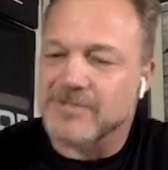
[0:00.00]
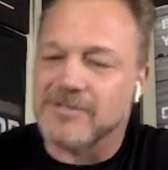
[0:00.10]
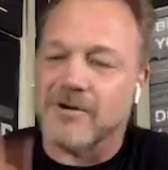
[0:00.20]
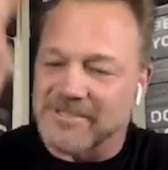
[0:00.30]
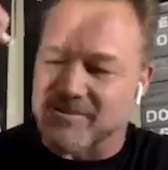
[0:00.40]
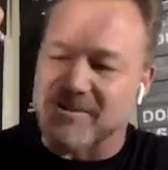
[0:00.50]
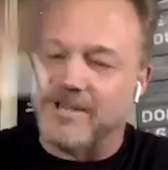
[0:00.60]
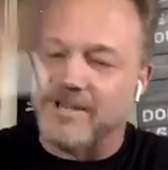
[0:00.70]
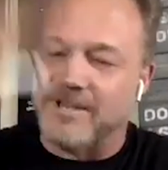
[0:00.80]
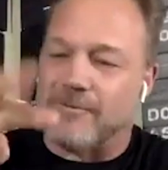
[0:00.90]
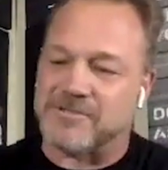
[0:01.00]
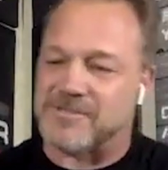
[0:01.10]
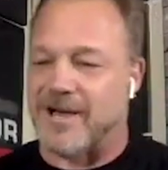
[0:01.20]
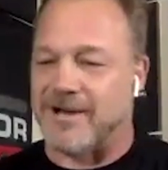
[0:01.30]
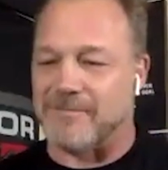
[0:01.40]
took notes, Steve, on what
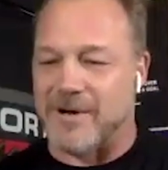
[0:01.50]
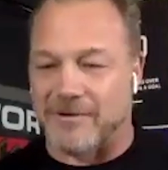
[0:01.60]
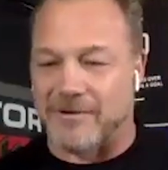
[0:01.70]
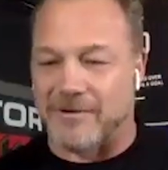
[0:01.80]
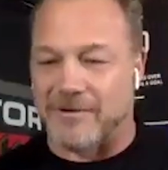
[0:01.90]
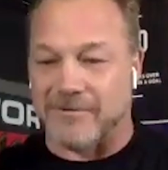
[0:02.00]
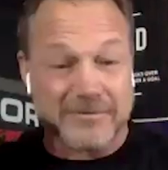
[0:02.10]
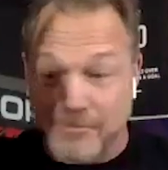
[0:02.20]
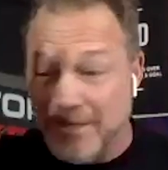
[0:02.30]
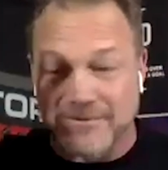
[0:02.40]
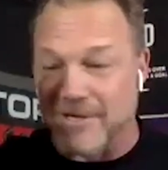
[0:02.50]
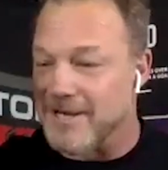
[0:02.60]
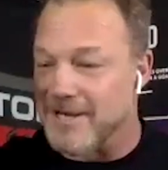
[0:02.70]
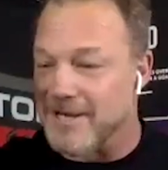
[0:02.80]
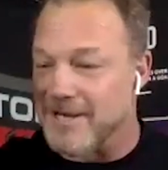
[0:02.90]
you said about the three
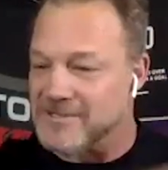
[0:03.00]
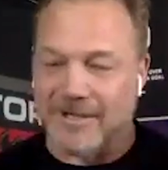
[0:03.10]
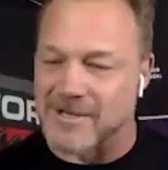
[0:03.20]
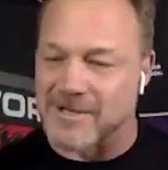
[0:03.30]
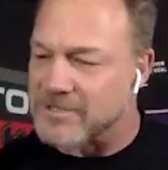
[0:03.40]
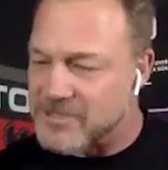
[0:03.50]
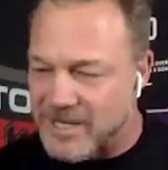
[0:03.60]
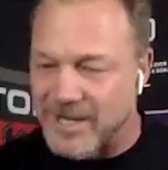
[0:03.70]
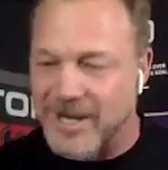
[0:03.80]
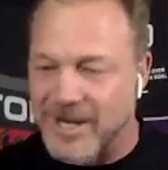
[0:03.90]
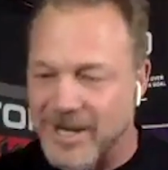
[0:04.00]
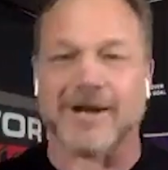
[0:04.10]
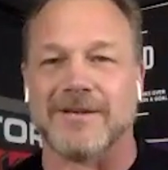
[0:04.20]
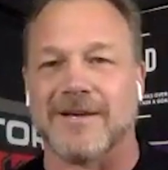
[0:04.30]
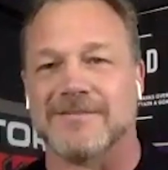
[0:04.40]
things and all that, because I'm like, I got
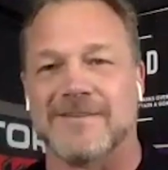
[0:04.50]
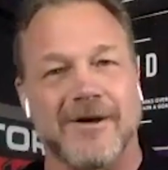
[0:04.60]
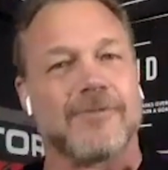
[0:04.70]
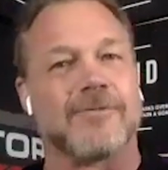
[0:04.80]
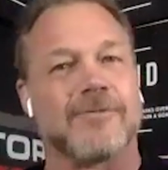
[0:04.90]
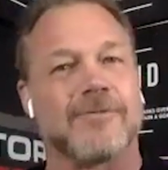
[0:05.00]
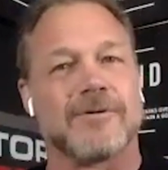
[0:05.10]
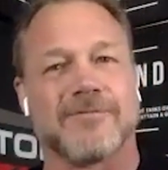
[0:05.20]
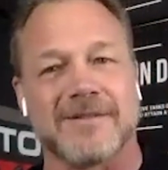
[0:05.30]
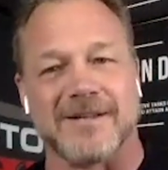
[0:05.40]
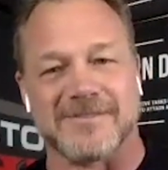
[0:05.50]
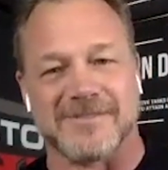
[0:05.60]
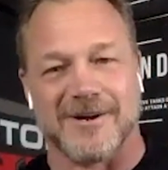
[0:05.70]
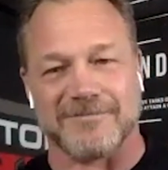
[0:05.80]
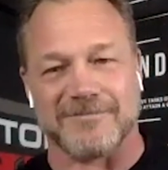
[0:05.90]
to write that down. I don't want to forget
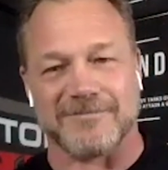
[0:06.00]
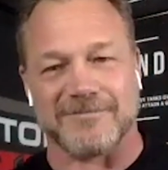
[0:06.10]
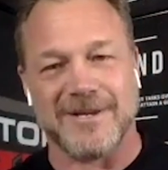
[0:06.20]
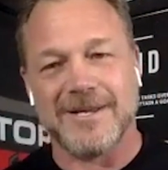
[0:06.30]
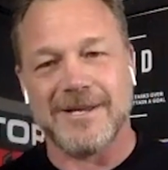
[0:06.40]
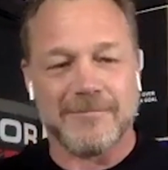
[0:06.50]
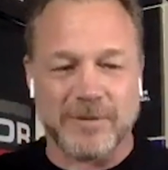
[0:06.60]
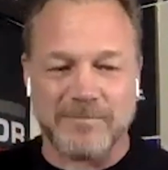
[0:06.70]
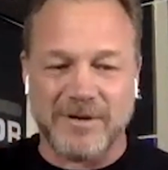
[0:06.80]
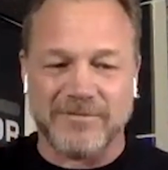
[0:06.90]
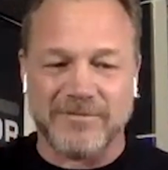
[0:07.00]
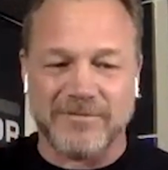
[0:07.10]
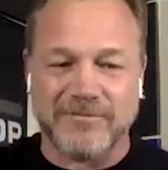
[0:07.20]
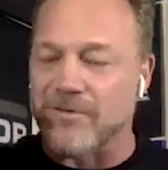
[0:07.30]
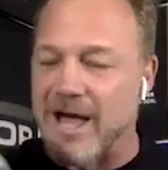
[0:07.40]
that stuff. But
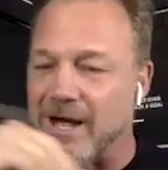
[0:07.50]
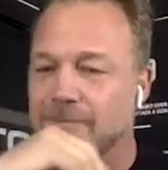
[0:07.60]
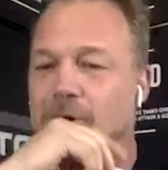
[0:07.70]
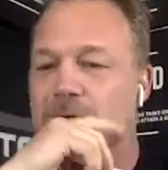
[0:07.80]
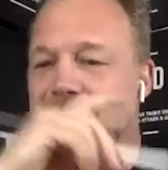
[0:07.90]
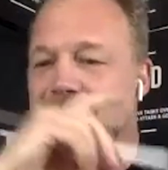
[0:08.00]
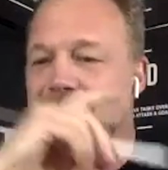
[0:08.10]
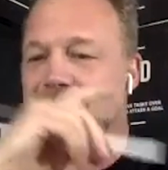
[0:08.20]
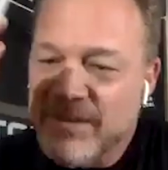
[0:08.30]
before that, I wrote